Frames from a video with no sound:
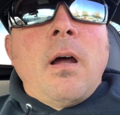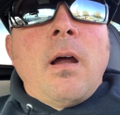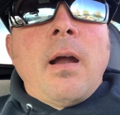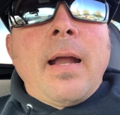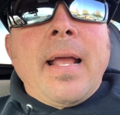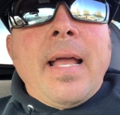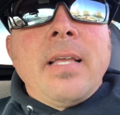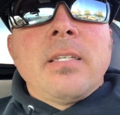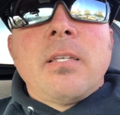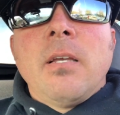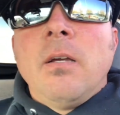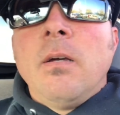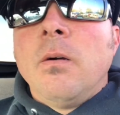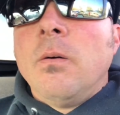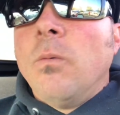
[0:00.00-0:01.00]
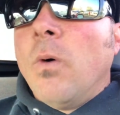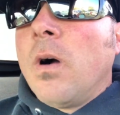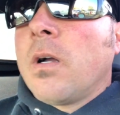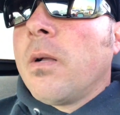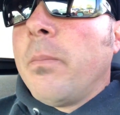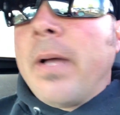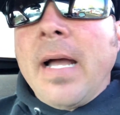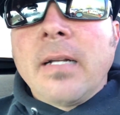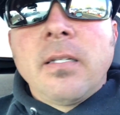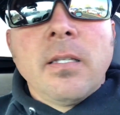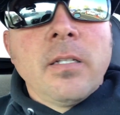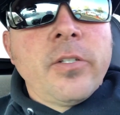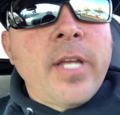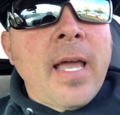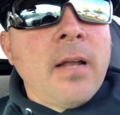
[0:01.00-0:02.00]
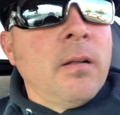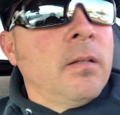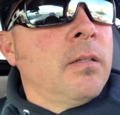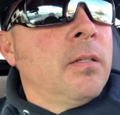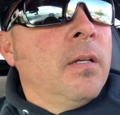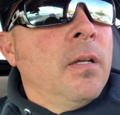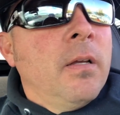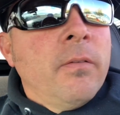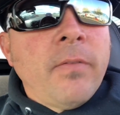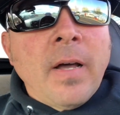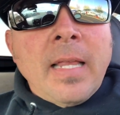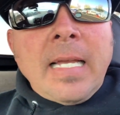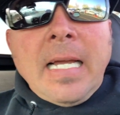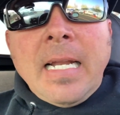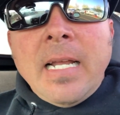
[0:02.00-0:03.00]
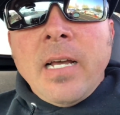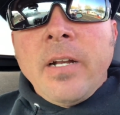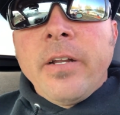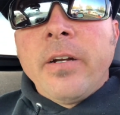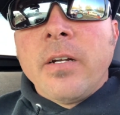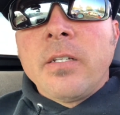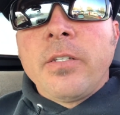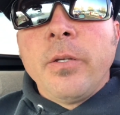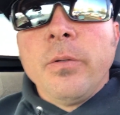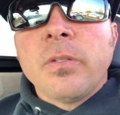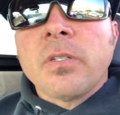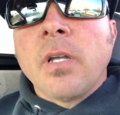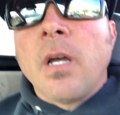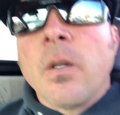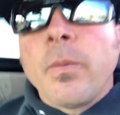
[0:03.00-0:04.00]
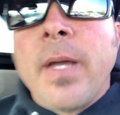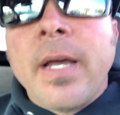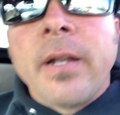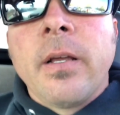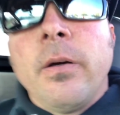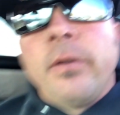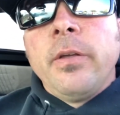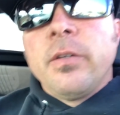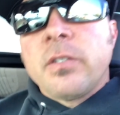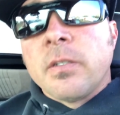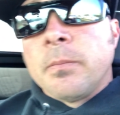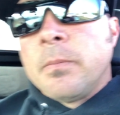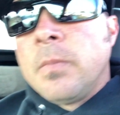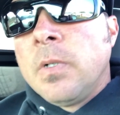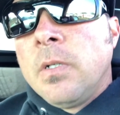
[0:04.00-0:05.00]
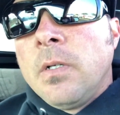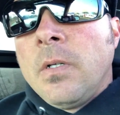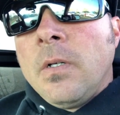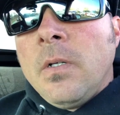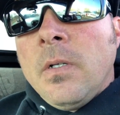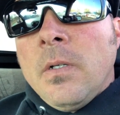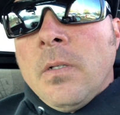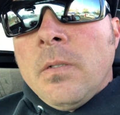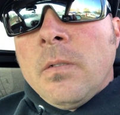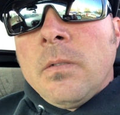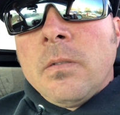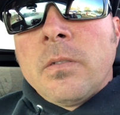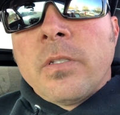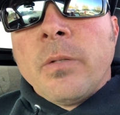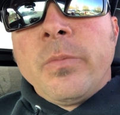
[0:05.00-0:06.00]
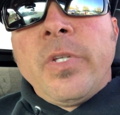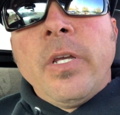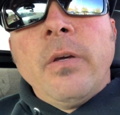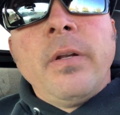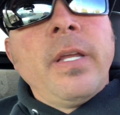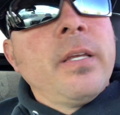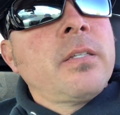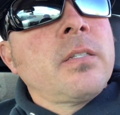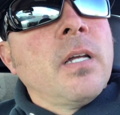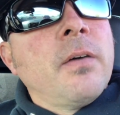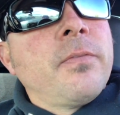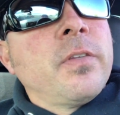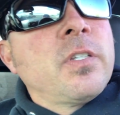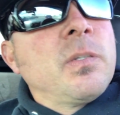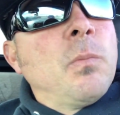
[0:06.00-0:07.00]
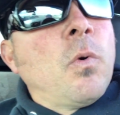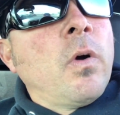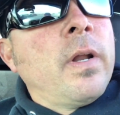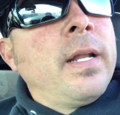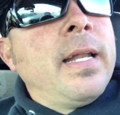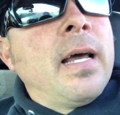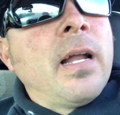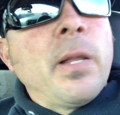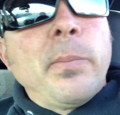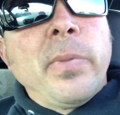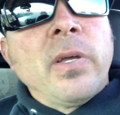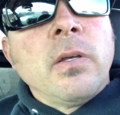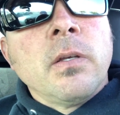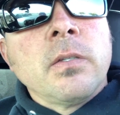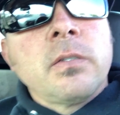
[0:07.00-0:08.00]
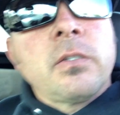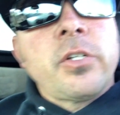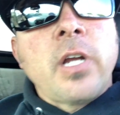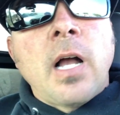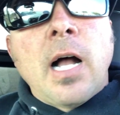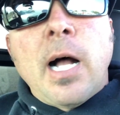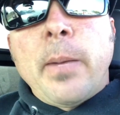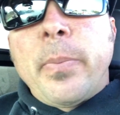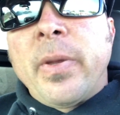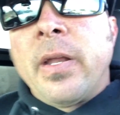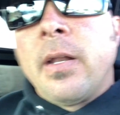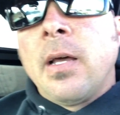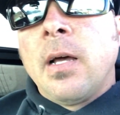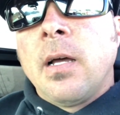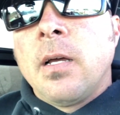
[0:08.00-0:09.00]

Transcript: Alright guys, welcome back to the channel. Finally got down here to Tucson. We had to go do some tuning stuff this morning down at Bill's shop and